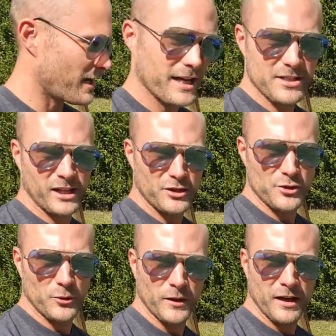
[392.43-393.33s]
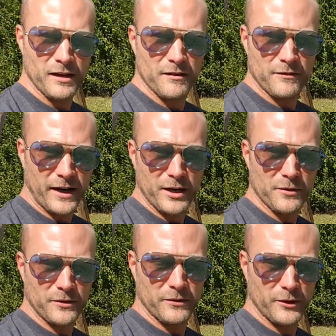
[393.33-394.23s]
I challenge you, find
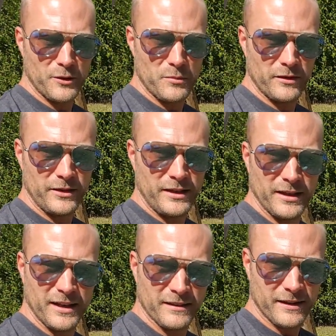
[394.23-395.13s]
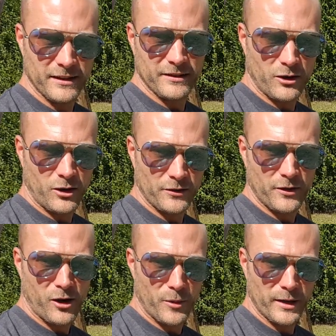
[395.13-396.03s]
a civilian Bivy that doesn't cost
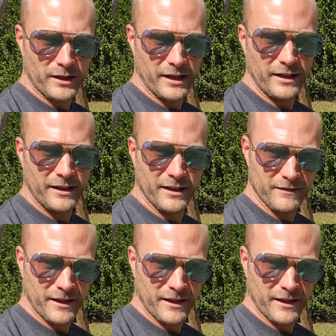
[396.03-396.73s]
an arm and a leg,